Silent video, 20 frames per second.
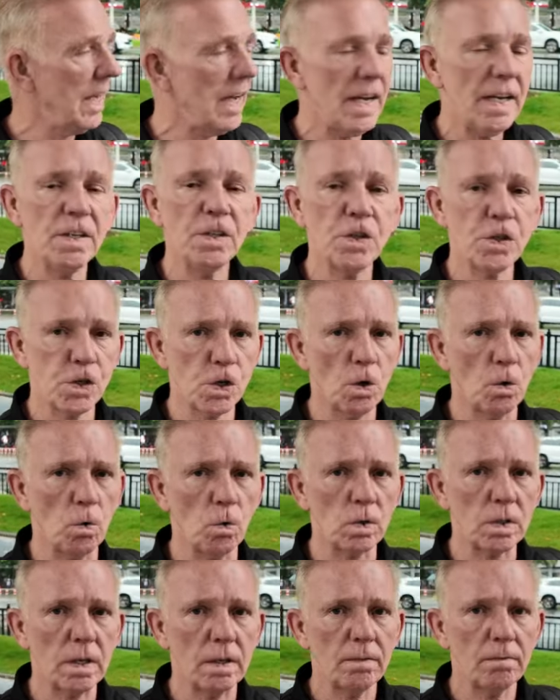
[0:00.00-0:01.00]
In
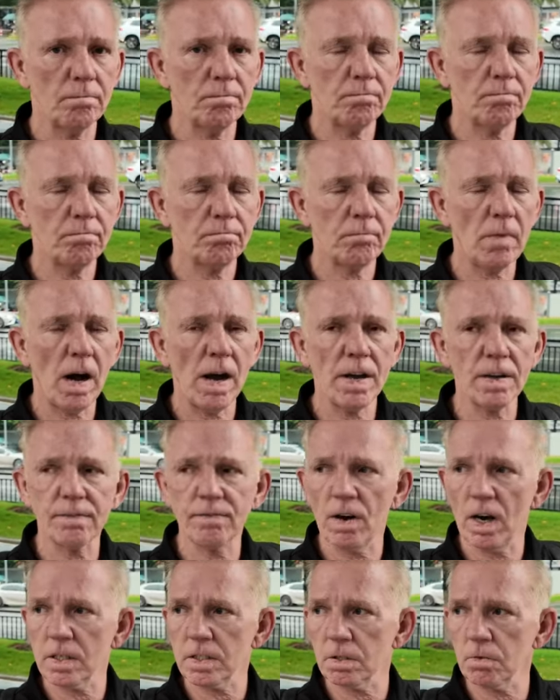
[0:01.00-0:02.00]
short, my
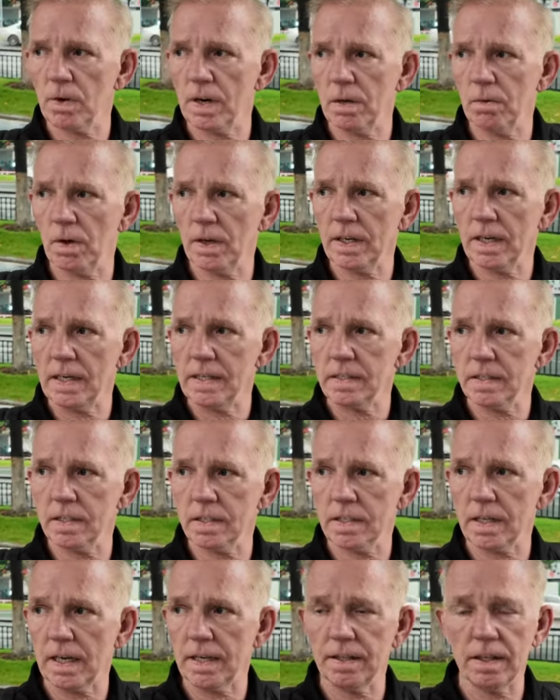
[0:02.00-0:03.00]
advice to anyone is to
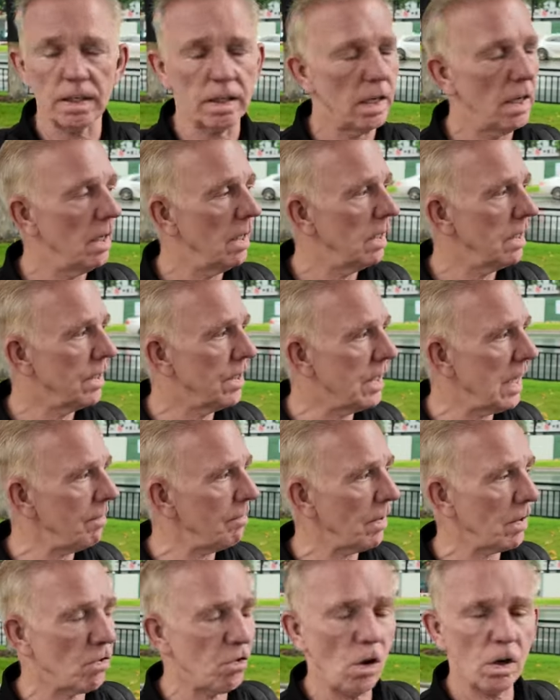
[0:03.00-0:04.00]
say that
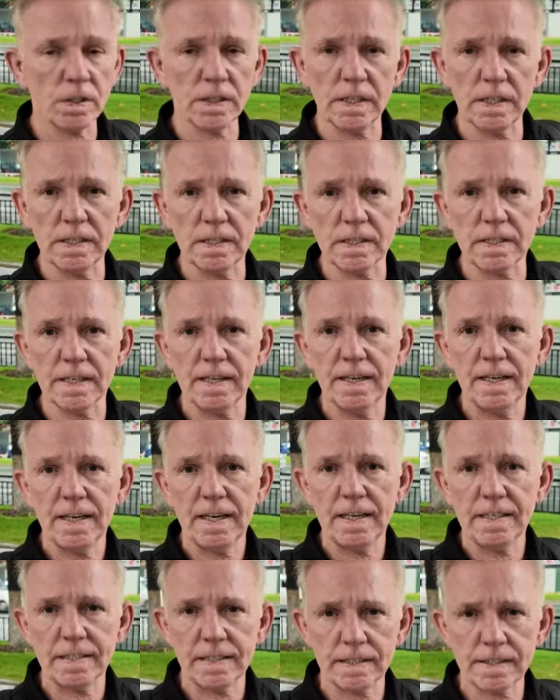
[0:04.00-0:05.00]
zebra crossings
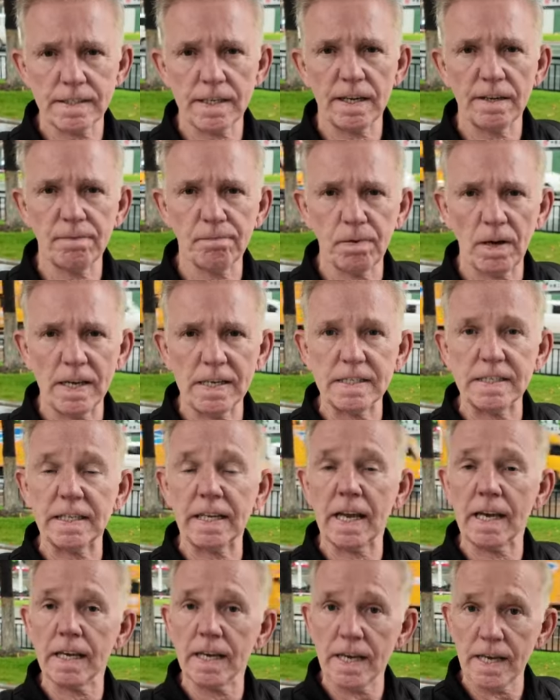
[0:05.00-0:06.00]
is a safe place to
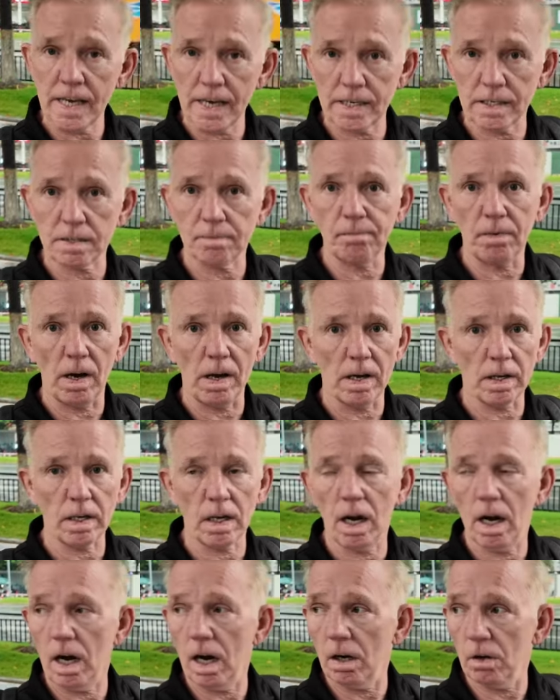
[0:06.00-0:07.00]
get hit by a
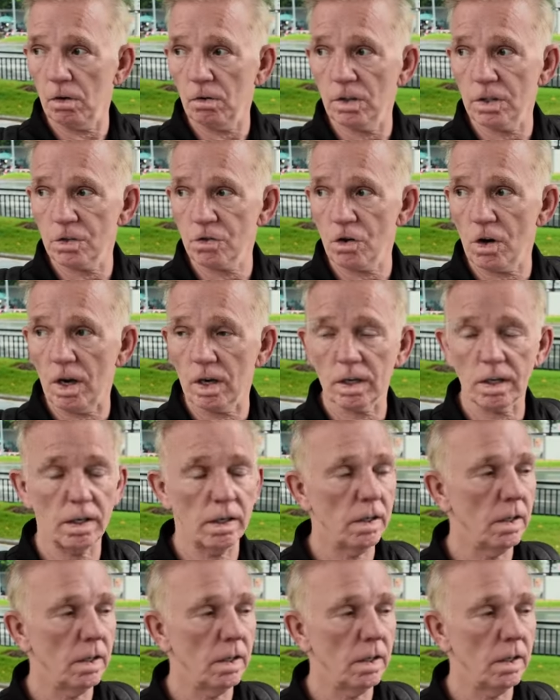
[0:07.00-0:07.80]
car or a truck.